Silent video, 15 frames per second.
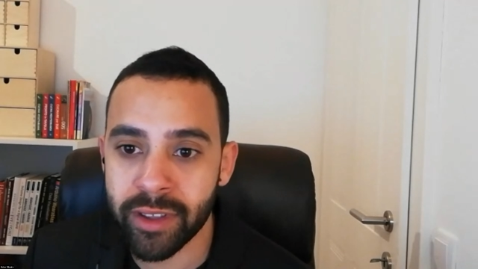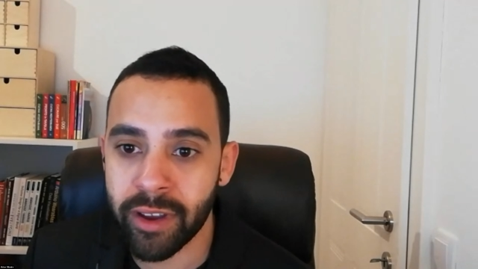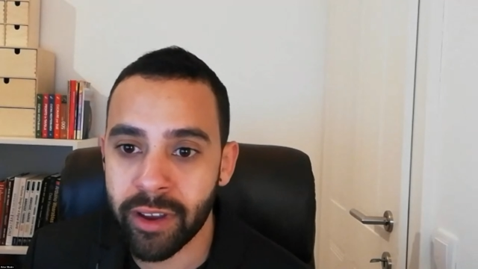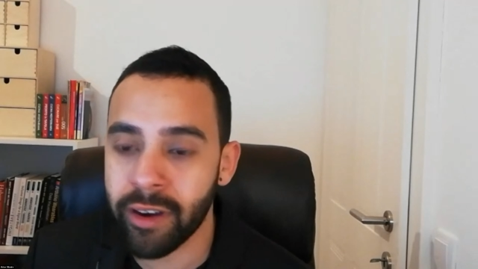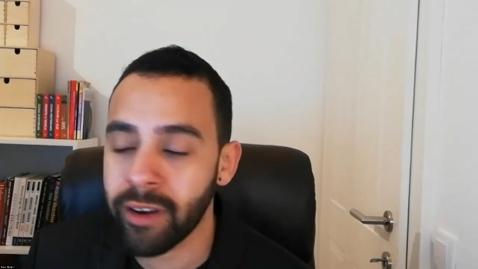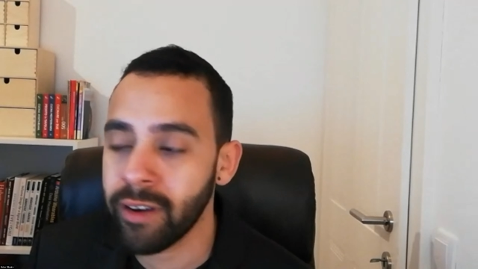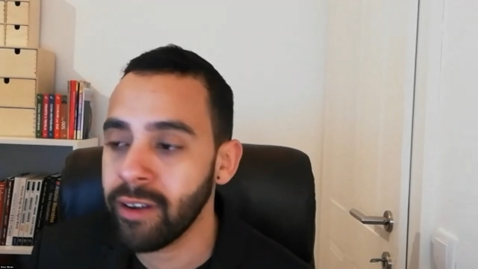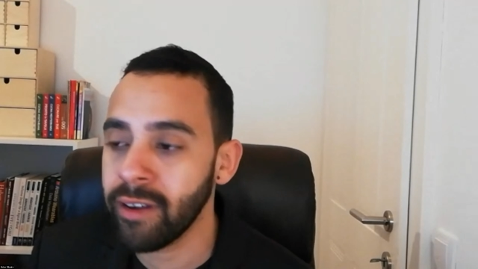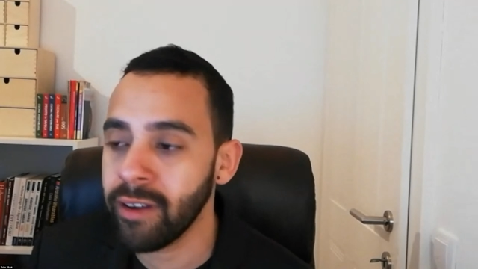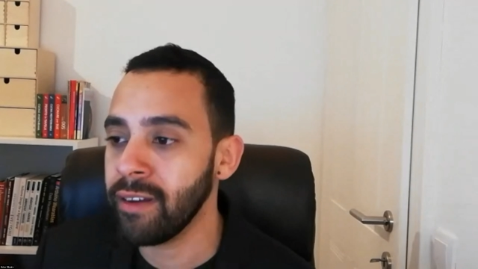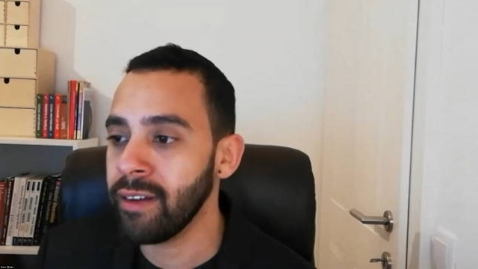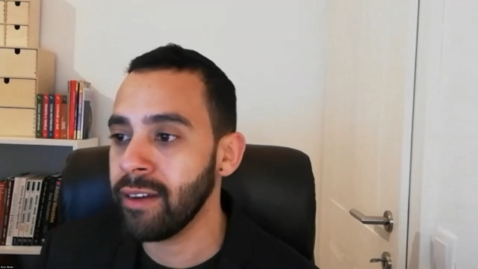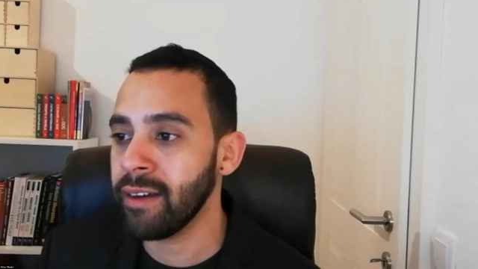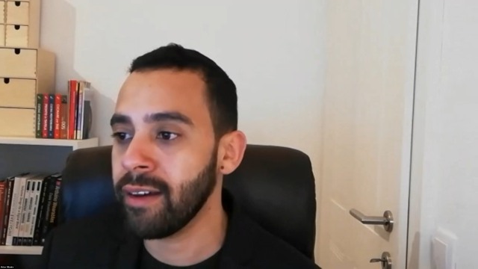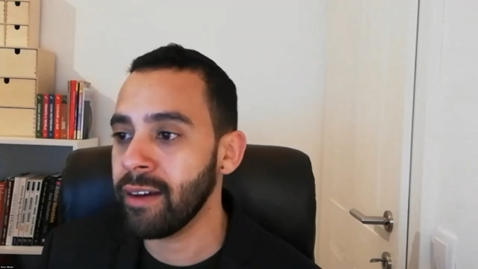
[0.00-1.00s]
there.
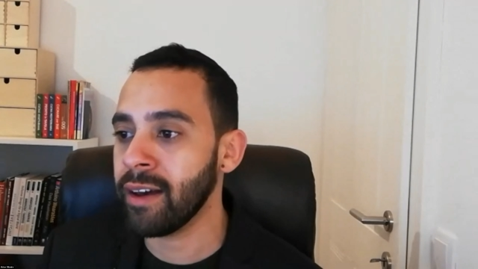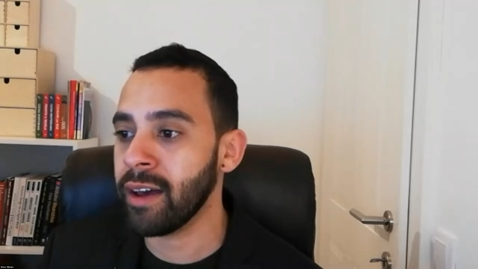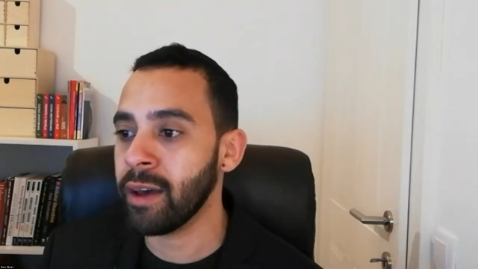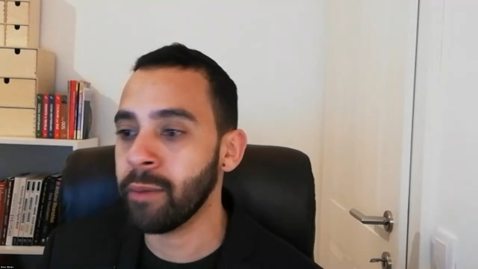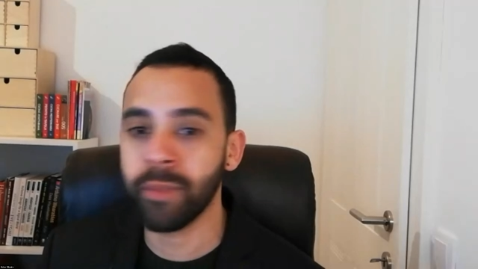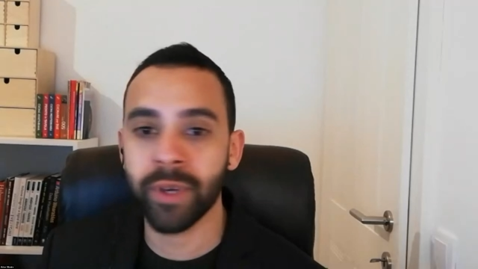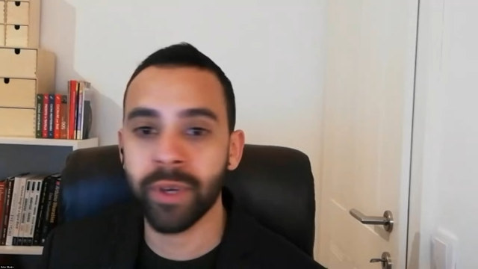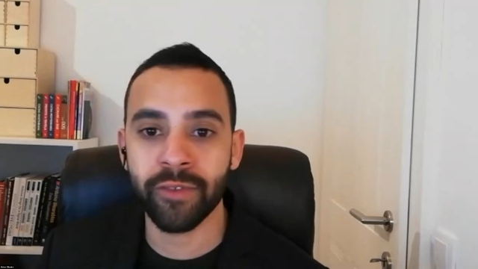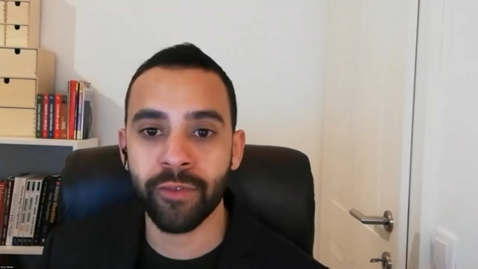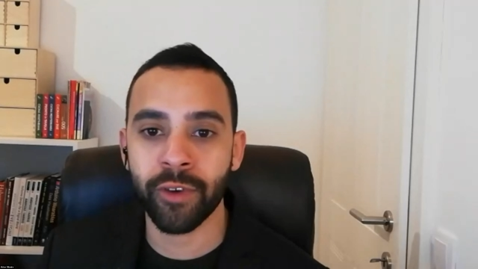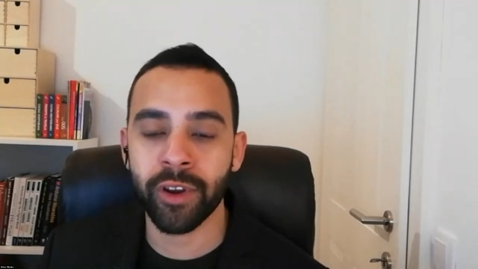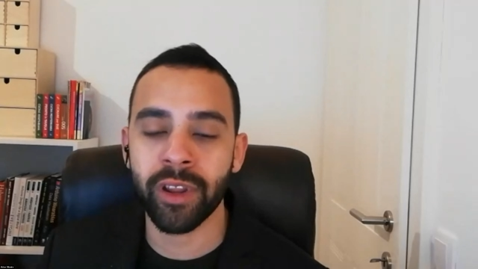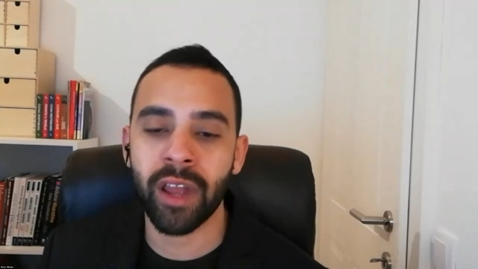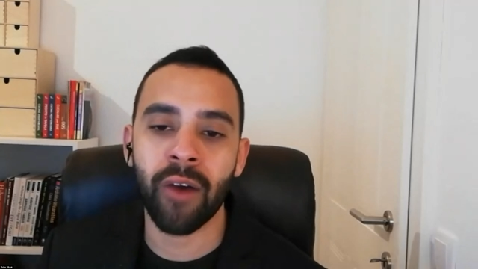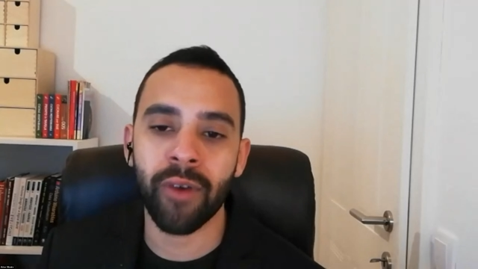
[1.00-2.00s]
But
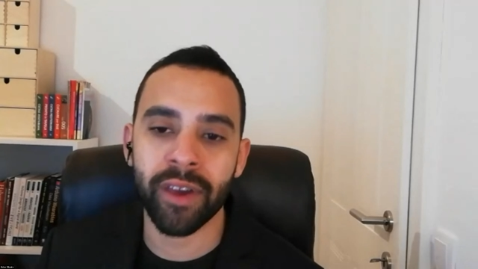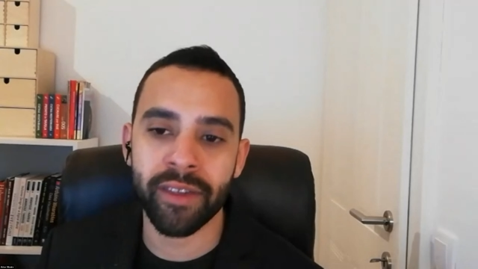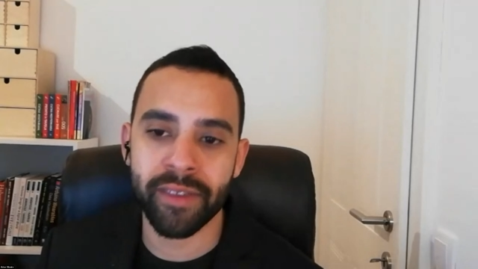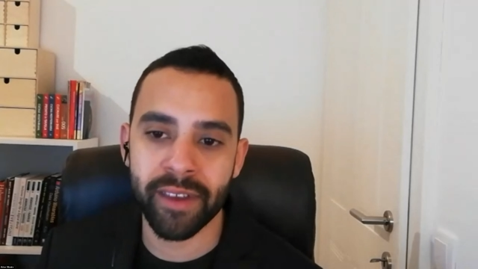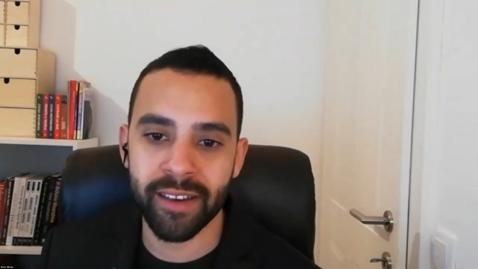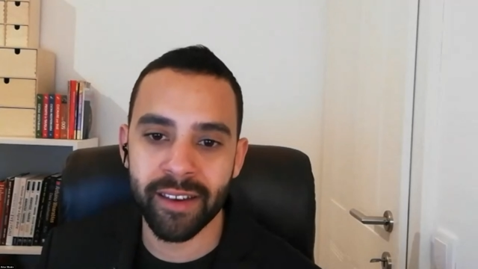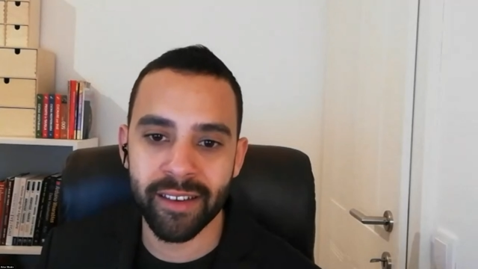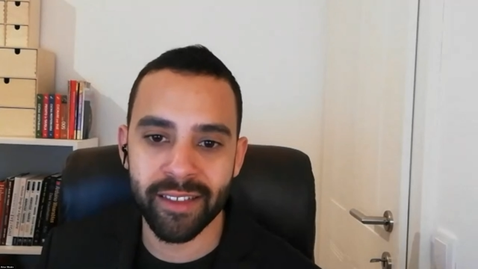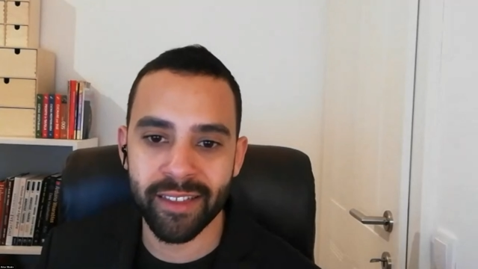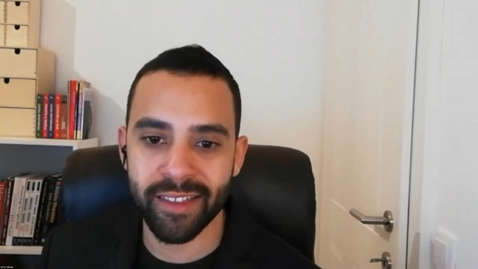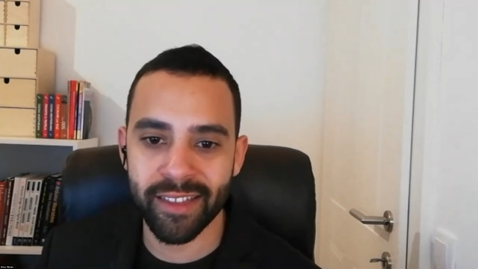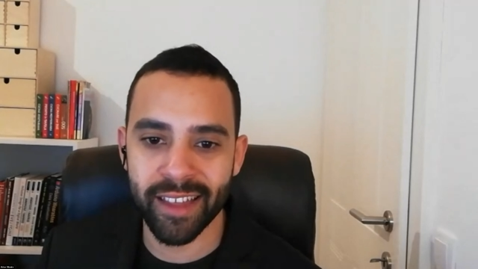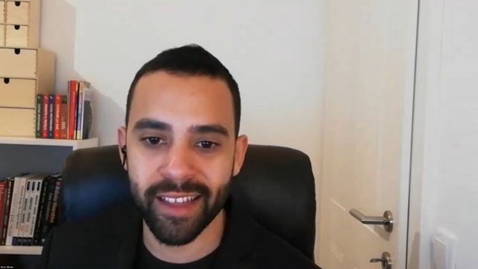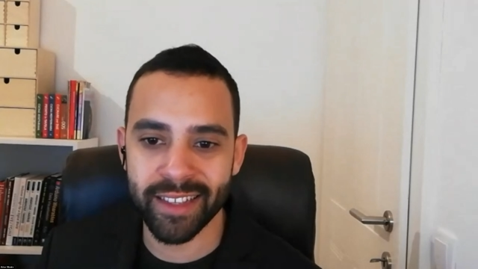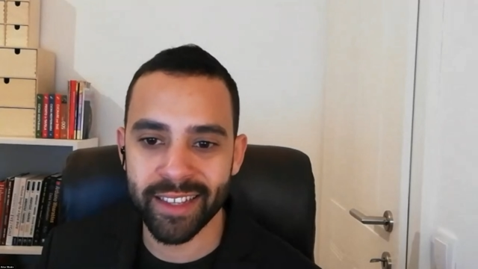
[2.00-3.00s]
for now, I think
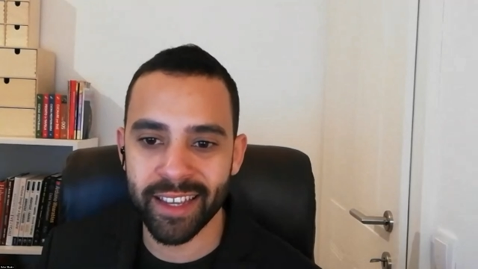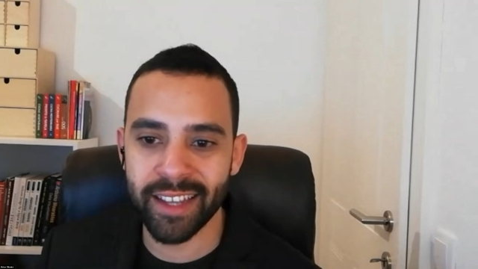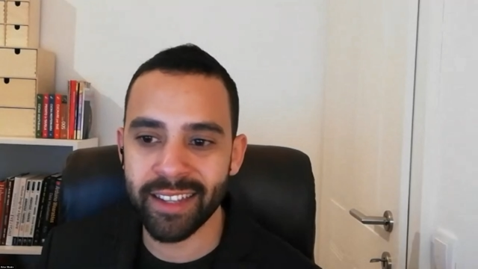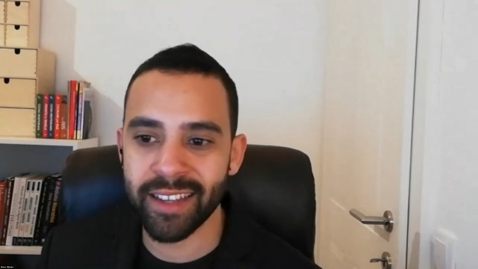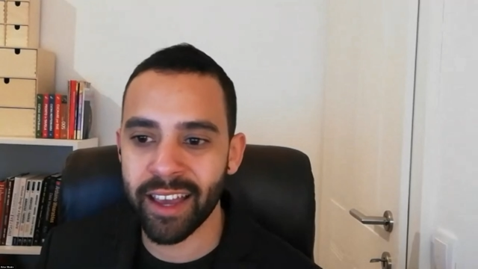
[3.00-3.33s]
that's it.